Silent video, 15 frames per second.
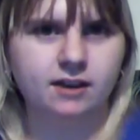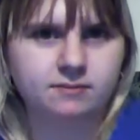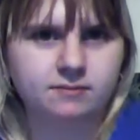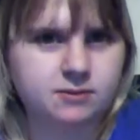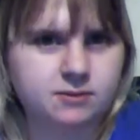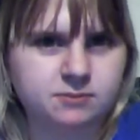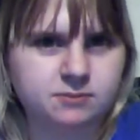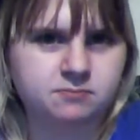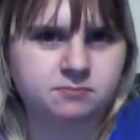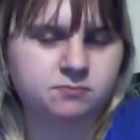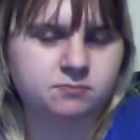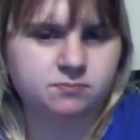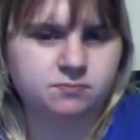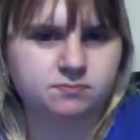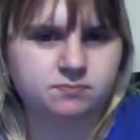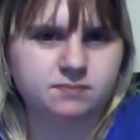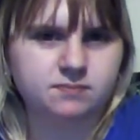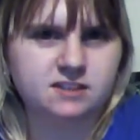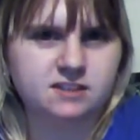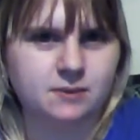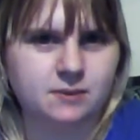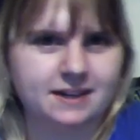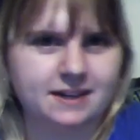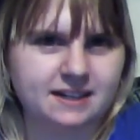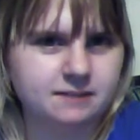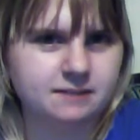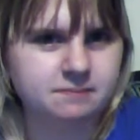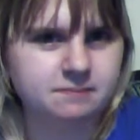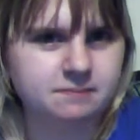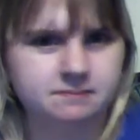It, it's a wedding.